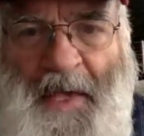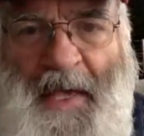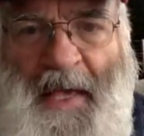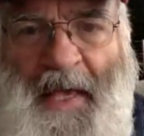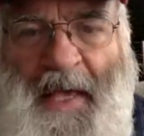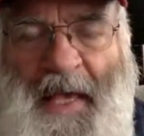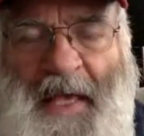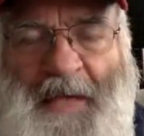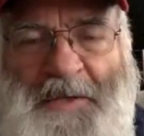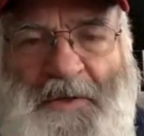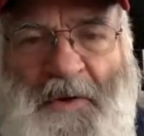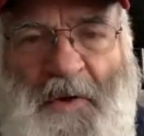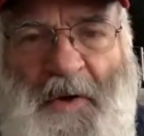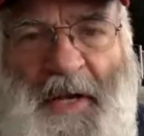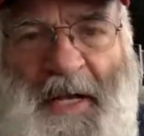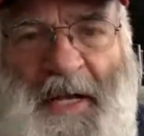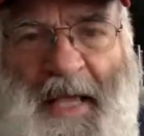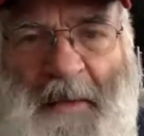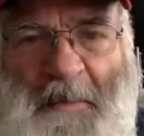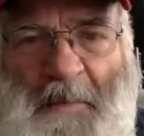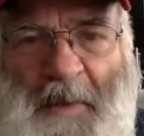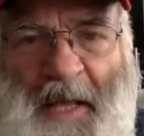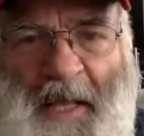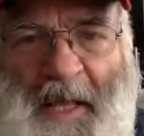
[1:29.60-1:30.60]
He's going to
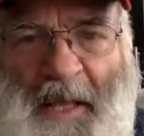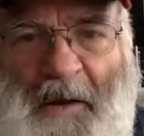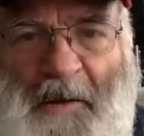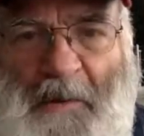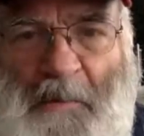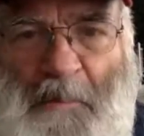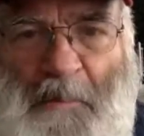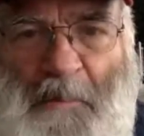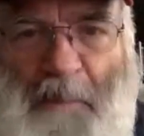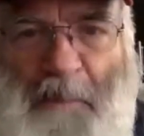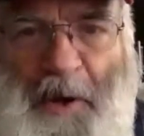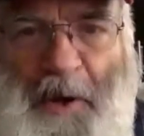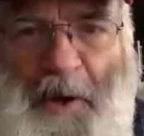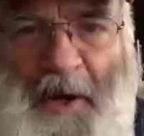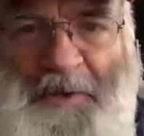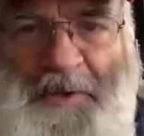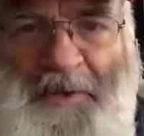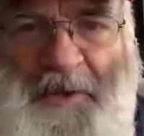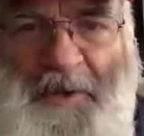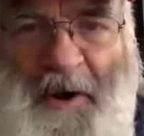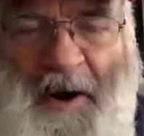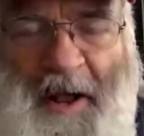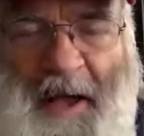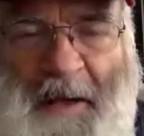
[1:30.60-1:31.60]
get my little book on
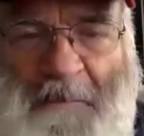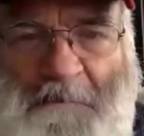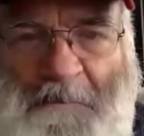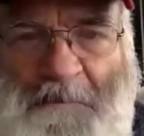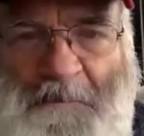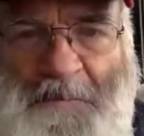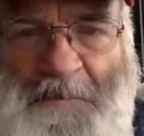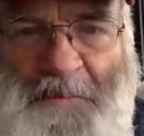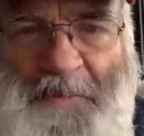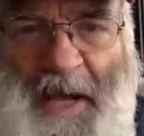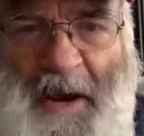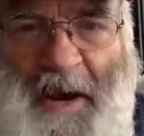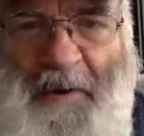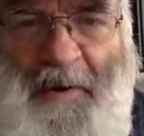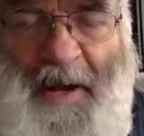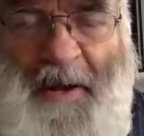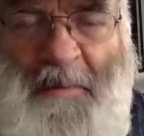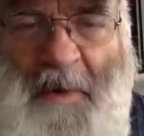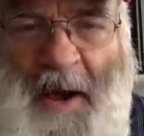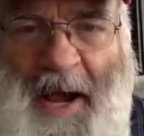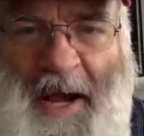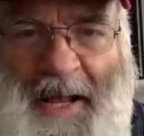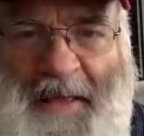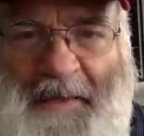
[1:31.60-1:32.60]
startup, Daring
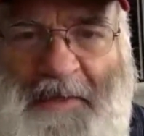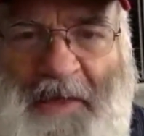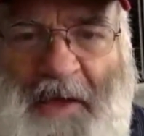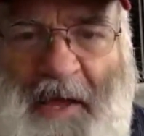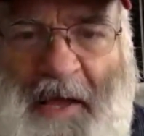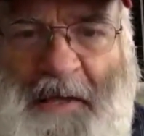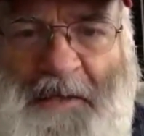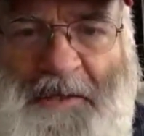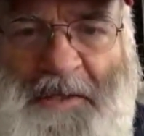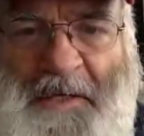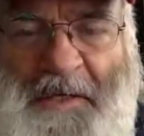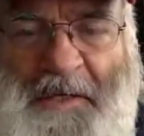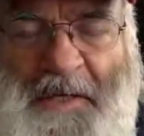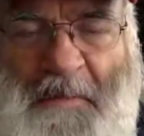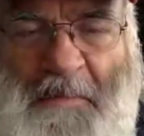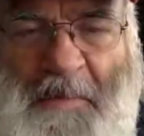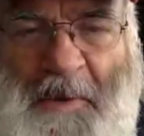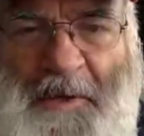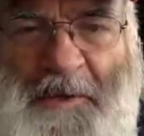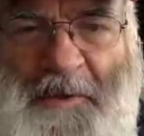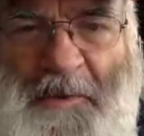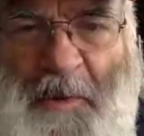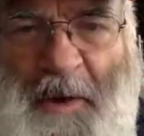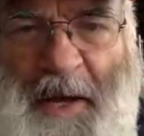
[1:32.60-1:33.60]
Mighty Things, the
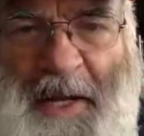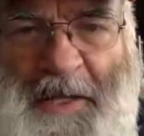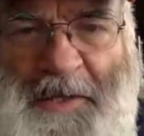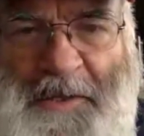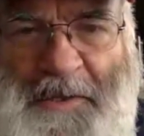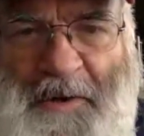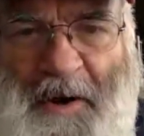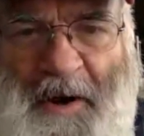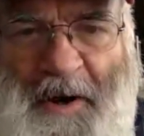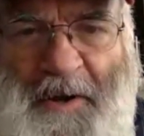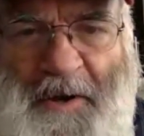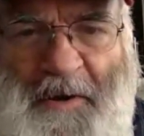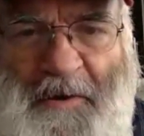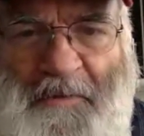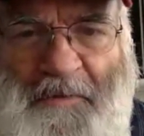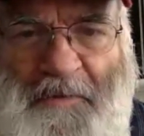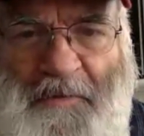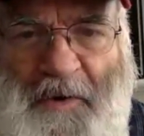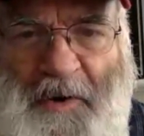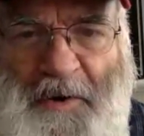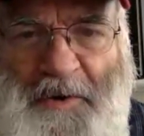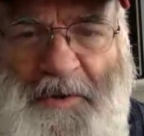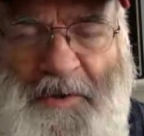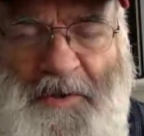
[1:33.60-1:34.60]
simplest way to start your
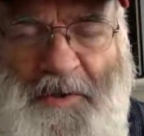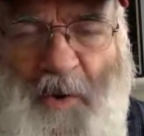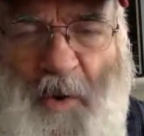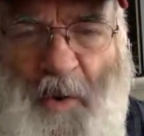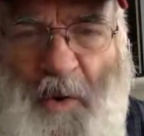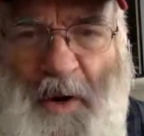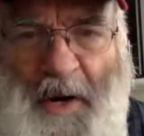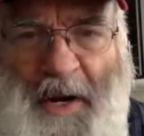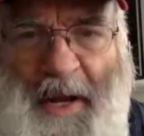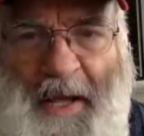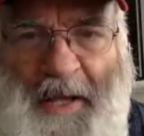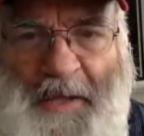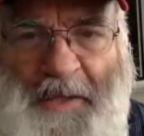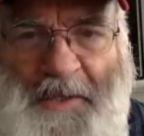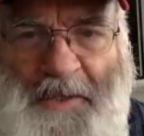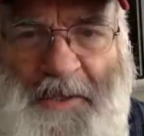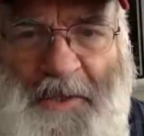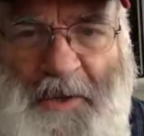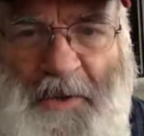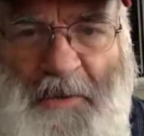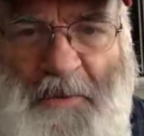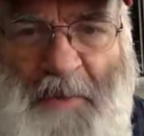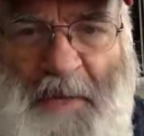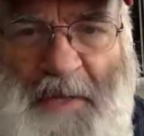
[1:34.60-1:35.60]
first or next
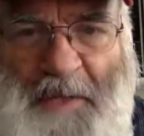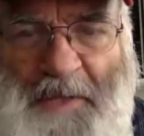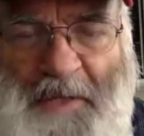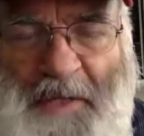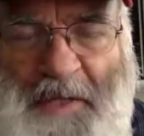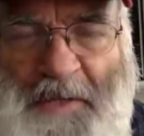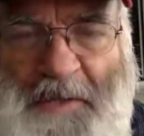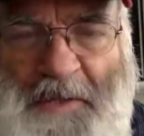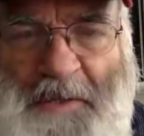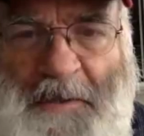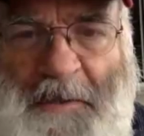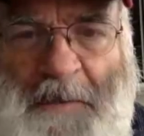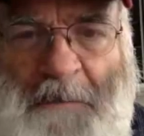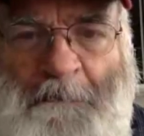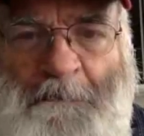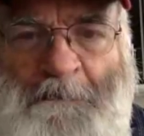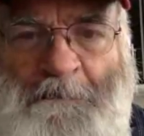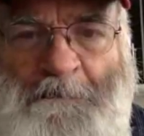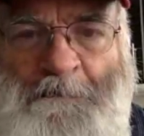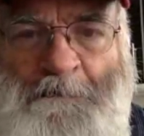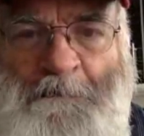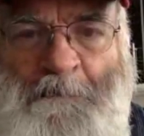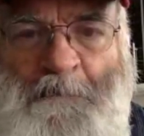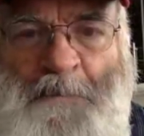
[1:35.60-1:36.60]
new business.
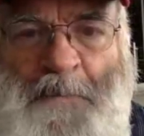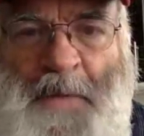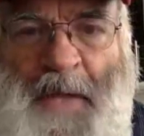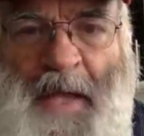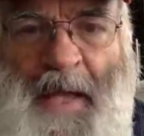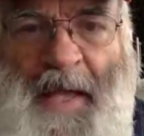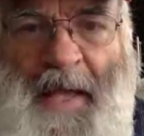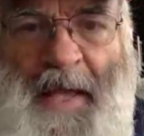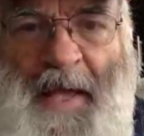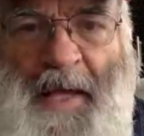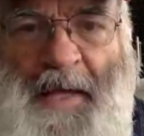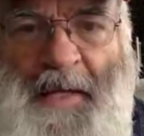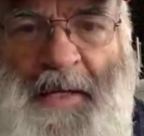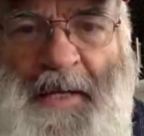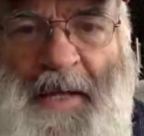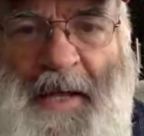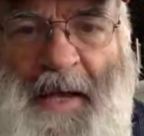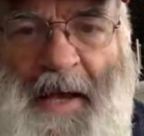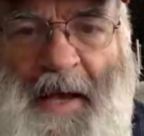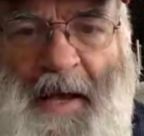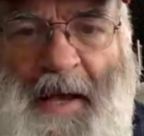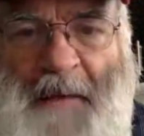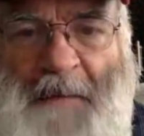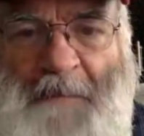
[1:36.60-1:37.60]
And
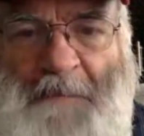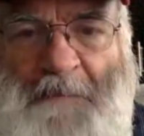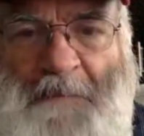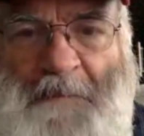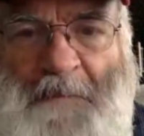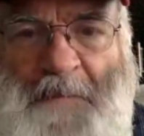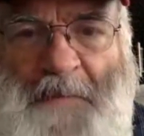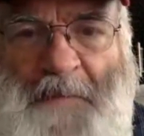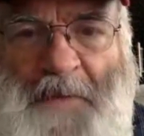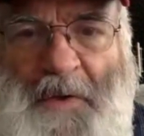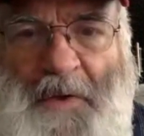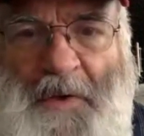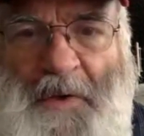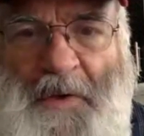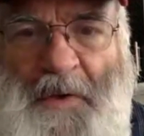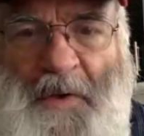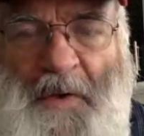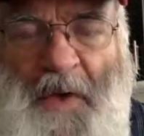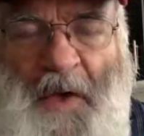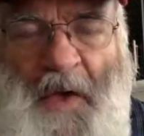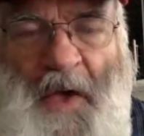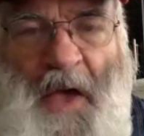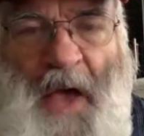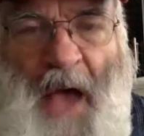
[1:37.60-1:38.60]
I
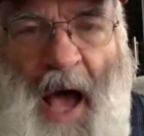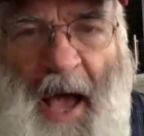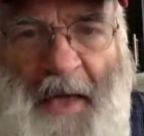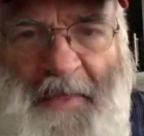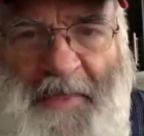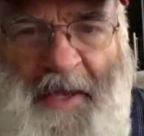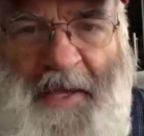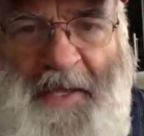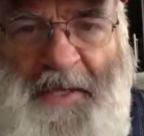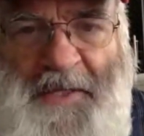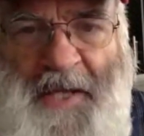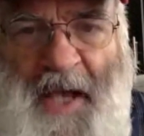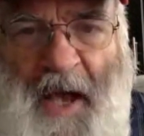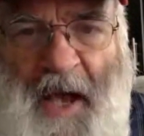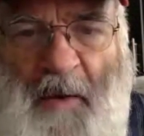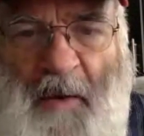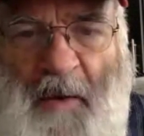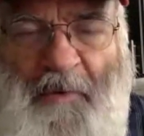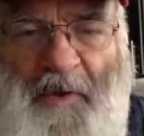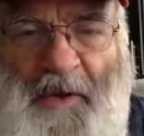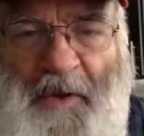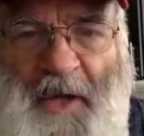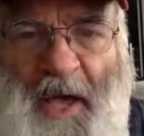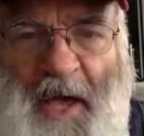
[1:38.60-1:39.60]
think it's
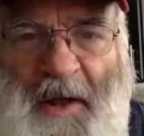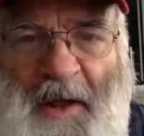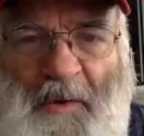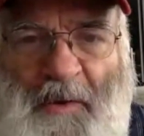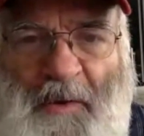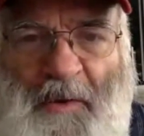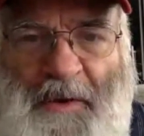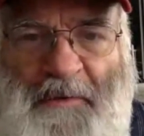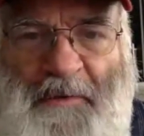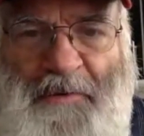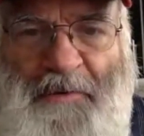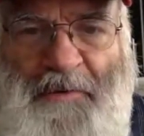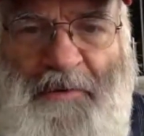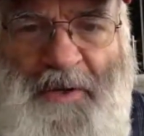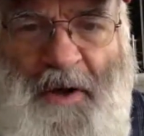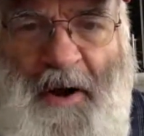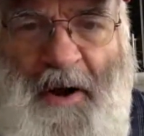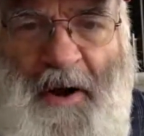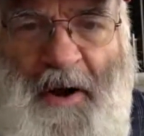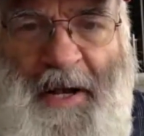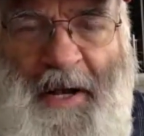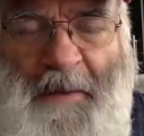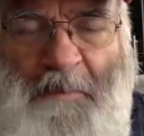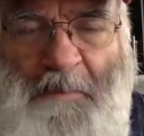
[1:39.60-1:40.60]
helpful not only for
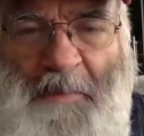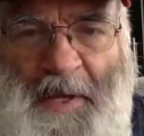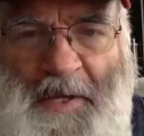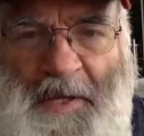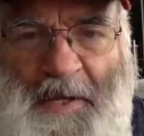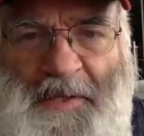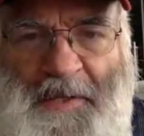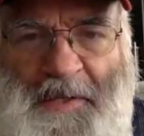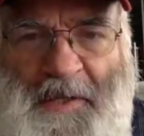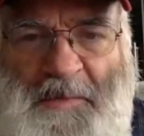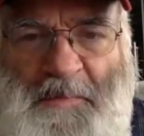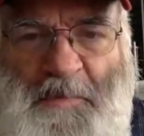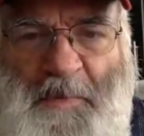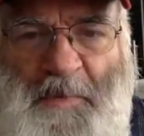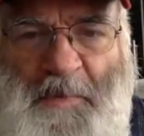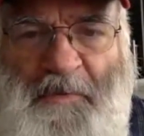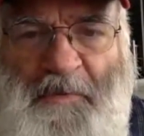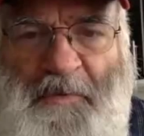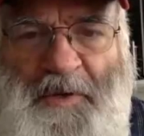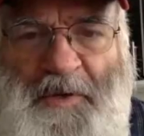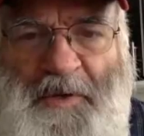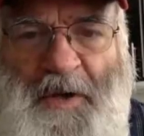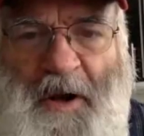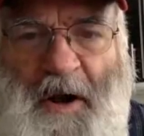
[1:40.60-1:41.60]
starting a business, but
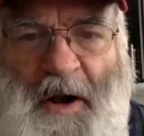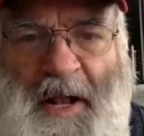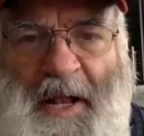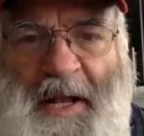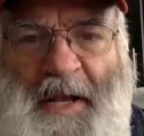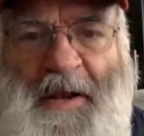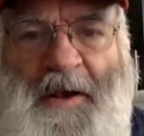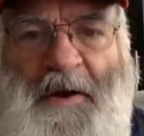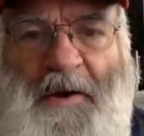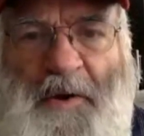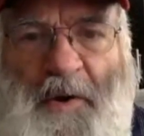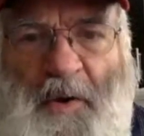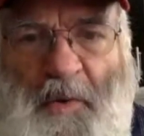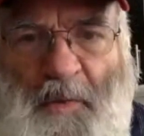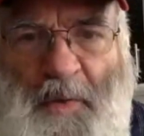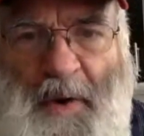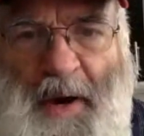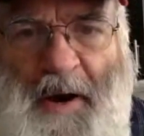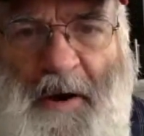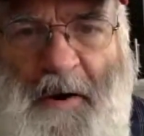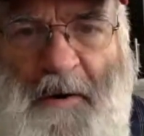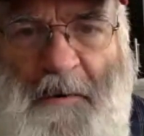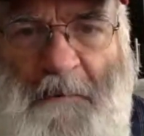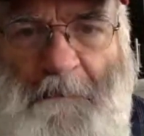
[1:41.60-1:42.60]
for starting a
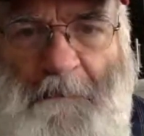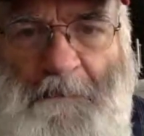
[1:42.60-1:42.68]
career.